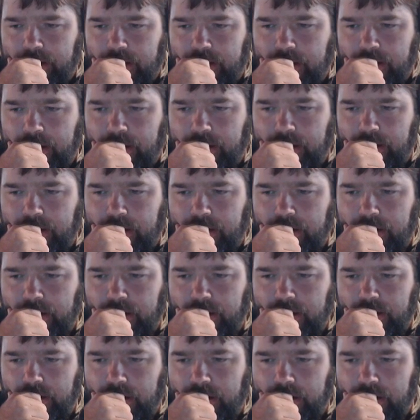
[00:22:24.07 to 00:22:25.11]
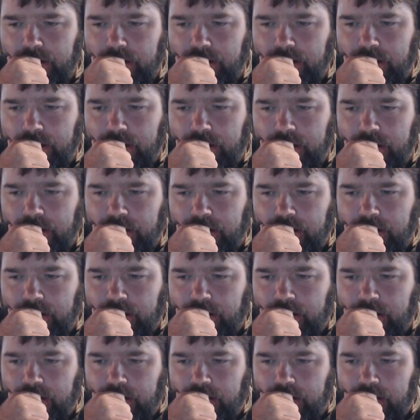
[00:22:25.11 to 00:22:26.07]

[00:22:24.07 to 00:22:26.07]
(silence)